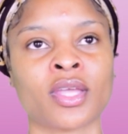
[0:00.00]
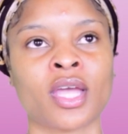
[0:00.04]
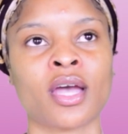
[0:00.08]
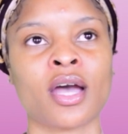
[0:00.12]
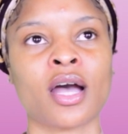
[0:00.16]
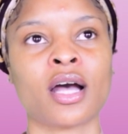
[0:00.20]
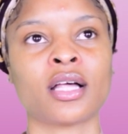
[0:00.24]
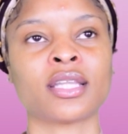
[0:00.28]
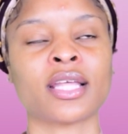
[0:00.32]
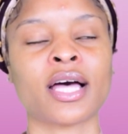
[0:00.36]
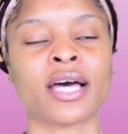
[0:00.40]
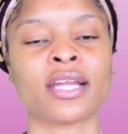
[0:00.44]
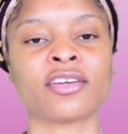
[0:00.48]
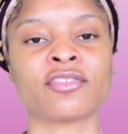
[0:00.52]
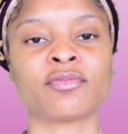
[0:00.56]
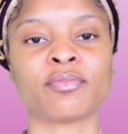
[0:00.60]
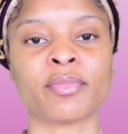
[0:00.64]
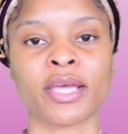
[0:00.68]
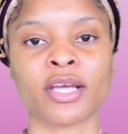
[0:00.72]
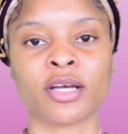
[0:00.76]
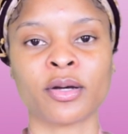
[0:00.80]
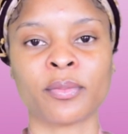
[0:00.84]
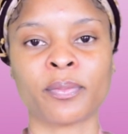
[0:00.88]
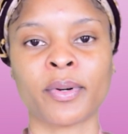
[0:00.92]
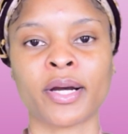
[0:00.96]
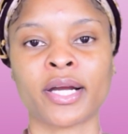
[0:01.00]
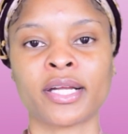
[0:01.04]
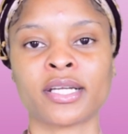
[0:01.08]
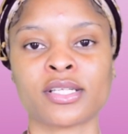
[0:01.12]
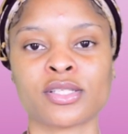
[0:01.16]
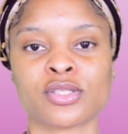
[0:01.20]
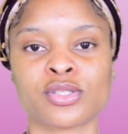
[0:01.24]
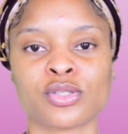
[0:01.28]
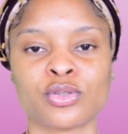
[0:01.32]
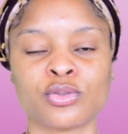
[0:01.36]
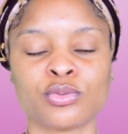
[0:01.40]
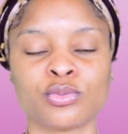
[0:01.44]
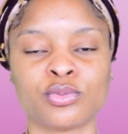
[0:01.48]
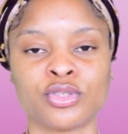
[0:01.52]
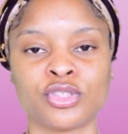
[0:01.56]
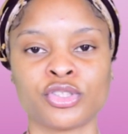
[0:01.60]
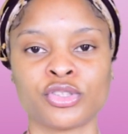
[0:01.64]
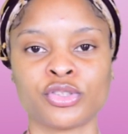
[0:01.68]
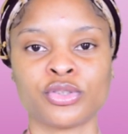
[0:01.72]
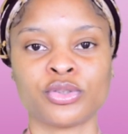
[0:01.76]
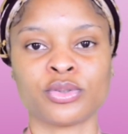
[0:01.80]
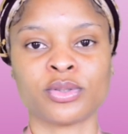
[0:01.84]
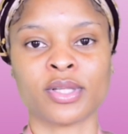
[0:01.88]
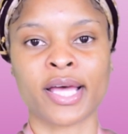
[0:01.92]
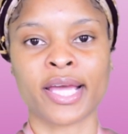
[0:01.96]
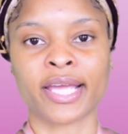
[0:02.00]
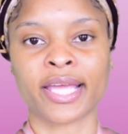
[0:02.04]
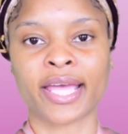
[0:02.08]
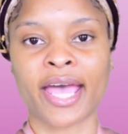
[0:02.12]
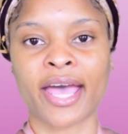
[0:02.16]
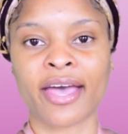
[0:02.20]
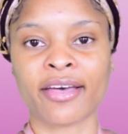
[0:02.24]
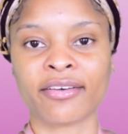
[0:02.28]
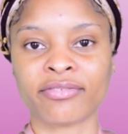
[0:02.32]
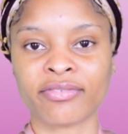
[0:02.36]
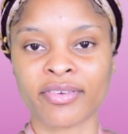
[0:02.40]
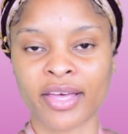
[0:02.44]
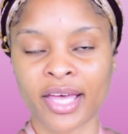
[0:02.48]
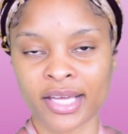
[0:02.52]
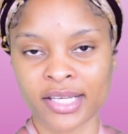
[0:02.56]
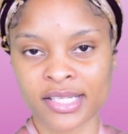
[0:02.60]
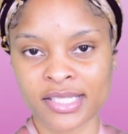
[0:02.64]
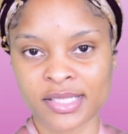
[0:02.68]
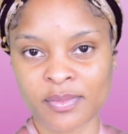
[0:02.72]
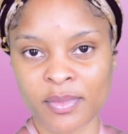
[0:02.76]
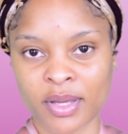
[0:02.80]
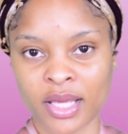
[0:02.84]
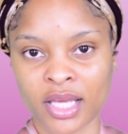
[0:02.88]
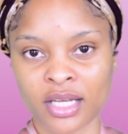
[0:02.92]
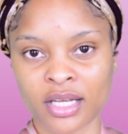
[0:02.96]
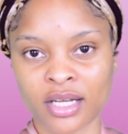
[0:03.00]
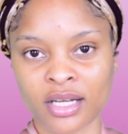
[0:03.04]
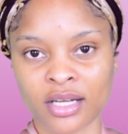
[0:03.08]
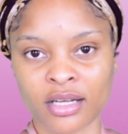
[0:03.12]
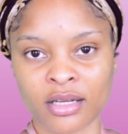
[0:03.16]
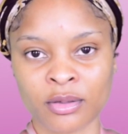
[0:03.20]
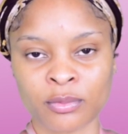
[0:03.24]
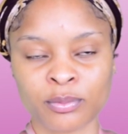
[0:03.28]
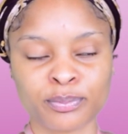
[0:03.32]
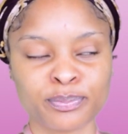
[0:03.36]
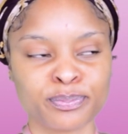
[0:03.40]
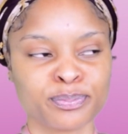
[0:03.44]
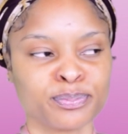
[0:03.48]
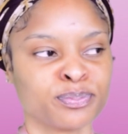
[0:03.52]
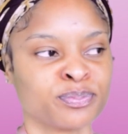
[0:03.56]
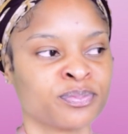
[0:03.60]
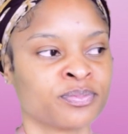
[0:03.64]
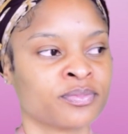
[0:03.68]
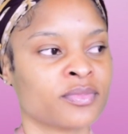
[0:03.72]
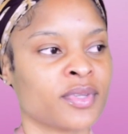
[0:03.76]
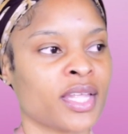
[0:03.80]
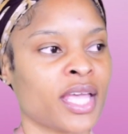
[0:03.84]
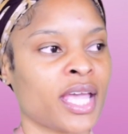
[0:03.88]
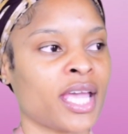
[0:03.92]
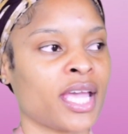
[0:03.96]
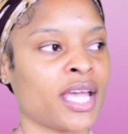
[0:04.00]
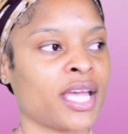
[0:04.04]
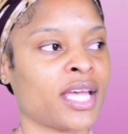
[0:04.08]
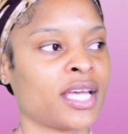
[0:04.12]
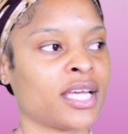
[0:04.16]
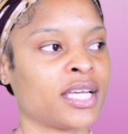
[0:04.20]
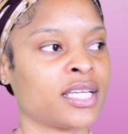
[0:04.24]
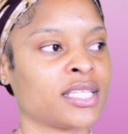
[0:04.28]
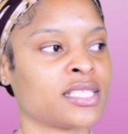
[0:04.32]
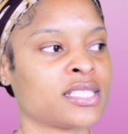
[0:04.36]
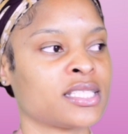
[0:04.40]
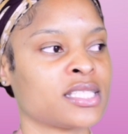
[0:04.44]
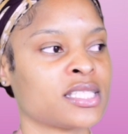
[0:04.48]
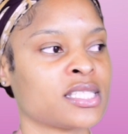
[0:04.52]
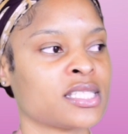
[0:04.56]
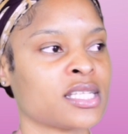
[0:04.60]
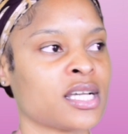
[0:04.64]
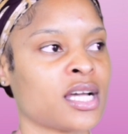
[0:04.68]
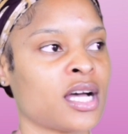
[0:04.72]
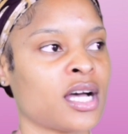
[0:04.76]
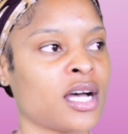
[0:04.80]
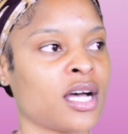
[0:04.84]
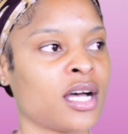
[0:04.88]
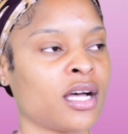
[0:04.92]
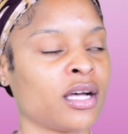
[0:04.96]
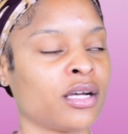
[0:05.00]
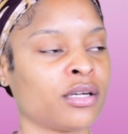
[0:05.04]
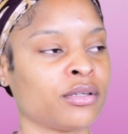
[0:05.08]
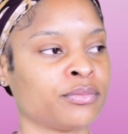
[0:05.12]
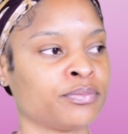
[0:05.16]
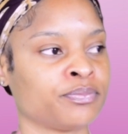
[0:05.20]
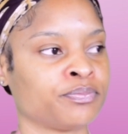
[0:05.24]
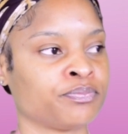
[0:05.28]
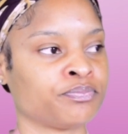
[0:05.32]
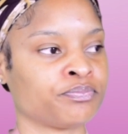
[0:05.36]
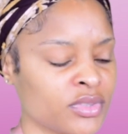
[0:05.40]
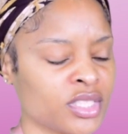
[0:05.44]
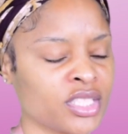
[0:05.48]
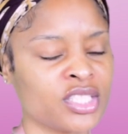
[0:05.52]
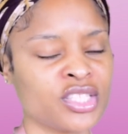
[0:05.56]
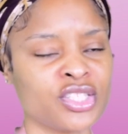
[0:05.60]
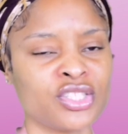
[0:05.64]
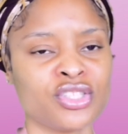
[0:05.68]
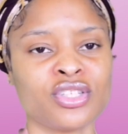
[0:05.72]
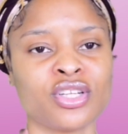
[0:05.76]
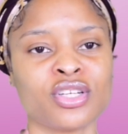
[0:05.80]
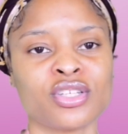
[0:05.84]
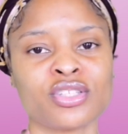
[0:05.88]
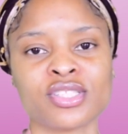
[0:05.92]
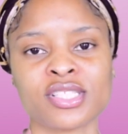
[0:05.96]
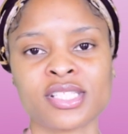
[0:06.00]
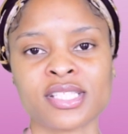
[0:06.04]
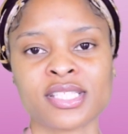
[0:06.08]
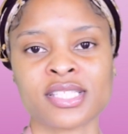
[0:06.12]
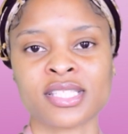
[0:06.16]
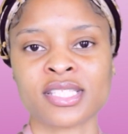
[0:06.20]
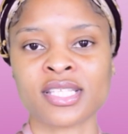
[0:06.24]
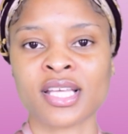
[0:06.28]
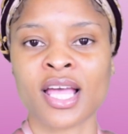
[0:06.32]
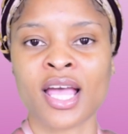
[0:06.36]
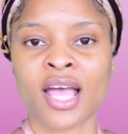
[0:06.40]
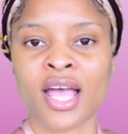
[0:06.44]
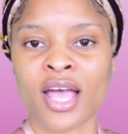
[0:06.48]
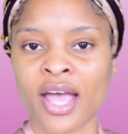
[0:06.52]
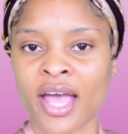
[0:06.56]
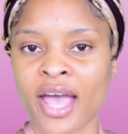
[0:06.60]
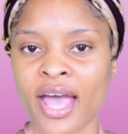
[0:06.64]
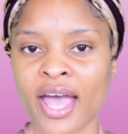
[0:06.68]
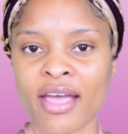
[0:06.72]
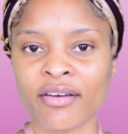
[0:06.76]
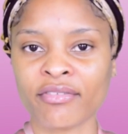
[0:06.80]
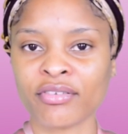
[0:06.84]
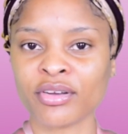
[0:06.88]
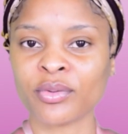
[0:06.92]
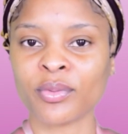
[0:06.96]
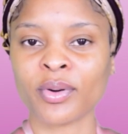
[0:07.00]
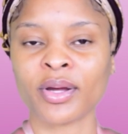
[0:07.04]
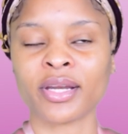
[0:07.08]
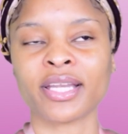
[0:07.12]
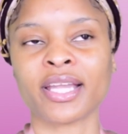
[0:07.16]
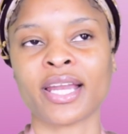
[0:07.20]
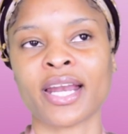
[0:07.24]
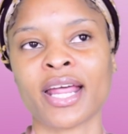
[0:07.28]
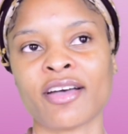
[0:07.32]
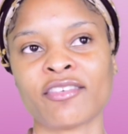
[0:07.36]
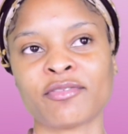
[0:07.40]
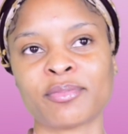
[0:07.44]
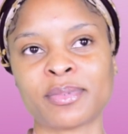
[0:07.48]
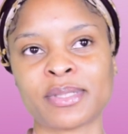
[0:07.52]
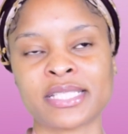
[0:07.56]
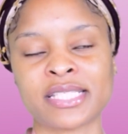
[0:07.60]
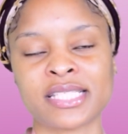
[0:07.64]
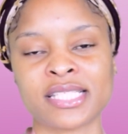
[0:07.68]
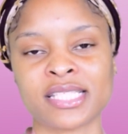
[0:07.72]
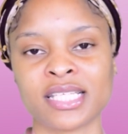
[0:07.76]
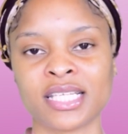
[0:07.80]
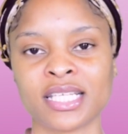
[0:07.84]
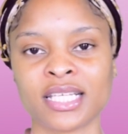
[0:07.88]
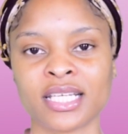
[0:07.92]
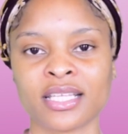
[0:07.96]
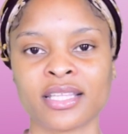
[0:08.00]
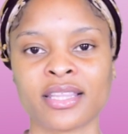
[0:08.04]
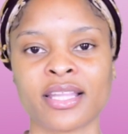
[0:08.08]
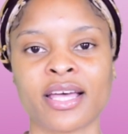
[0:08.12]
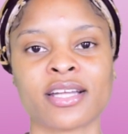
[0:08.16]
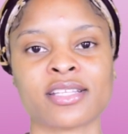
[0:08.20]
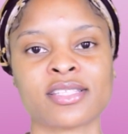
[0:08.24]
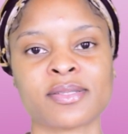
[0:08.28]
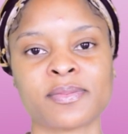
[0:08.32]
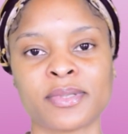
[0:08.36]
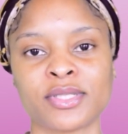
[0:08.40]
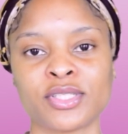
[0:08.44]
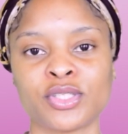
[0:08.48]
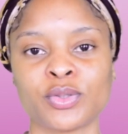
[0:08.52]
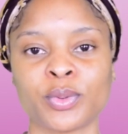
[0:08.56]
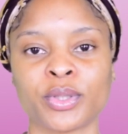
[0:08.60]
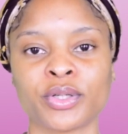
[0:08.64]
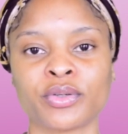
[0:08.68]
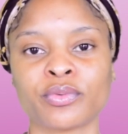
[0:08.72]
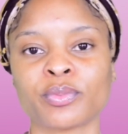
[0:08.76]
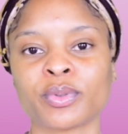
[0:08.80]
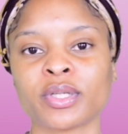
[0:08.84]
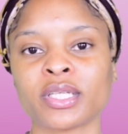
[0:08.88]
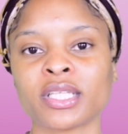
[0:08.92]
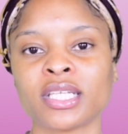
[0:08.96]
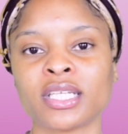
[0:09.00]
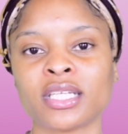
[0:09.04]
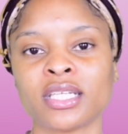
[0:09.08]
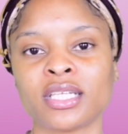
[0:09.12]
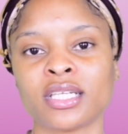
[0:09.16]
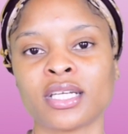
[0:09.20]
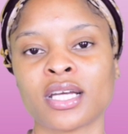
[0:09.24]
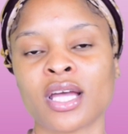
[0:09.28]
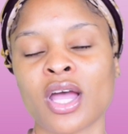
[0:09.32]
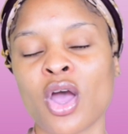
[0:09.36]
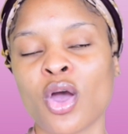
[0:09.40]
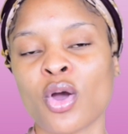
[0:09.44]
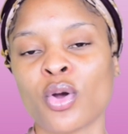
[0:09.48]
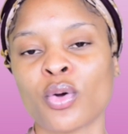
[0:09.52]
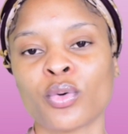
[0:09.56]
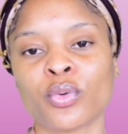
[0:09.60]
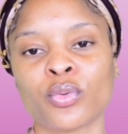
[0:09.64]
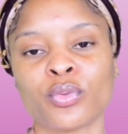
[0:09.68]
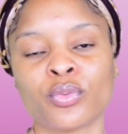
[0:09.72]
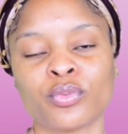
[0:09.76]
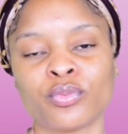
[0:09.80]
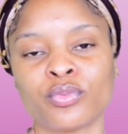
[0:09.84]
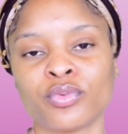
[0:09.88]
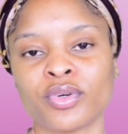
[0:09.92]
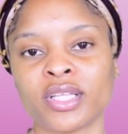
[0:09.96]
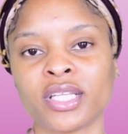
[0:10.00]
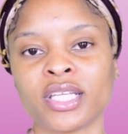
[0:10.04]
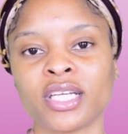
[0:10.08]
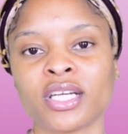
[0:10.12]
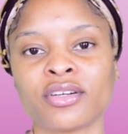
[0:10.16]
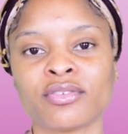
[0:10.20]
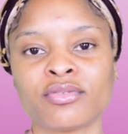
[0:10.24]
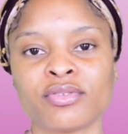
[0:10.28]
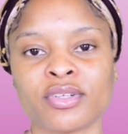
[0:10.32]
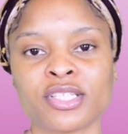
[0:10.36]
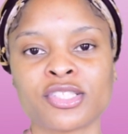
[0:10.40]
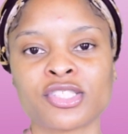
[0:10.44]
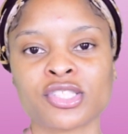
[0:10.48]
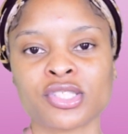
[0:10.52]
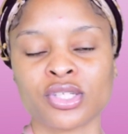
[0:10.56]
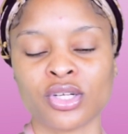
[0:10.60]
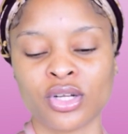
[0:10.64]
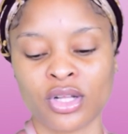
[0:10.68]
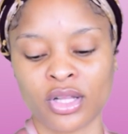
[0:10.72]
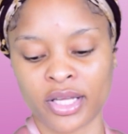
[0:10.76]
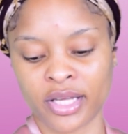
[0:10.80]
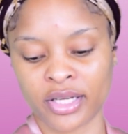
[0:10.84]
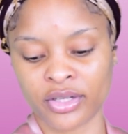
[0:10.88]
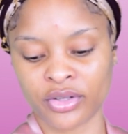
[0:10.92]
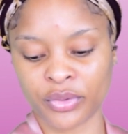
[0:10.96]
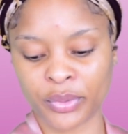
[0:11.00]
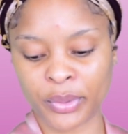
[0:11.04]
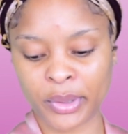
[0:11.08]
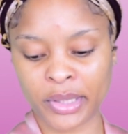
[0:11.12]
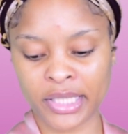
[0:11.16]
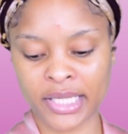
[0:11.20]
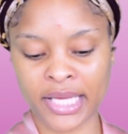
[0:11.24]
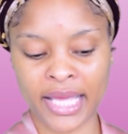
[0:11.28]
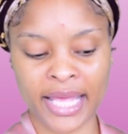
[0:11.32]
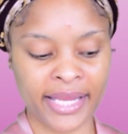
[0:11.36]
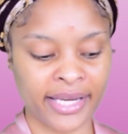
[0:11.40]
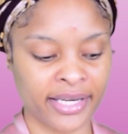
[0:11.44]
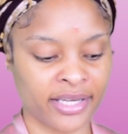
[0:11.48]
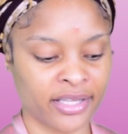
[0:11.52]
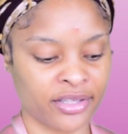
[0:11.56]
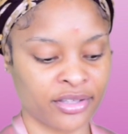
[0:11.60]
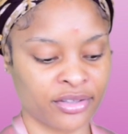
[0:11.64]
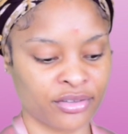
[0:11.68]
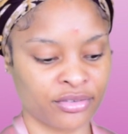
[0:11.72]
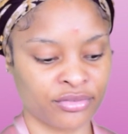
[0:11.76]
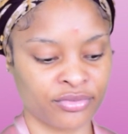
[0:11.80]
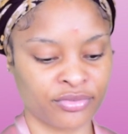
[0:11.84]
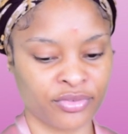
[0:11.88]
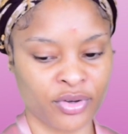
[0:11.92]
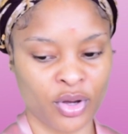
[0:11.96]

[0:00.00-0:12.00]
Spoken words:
a lot of makeup artists who do like FX makeup, and you know, just everyone that I've been seeing that's been doing really original and creative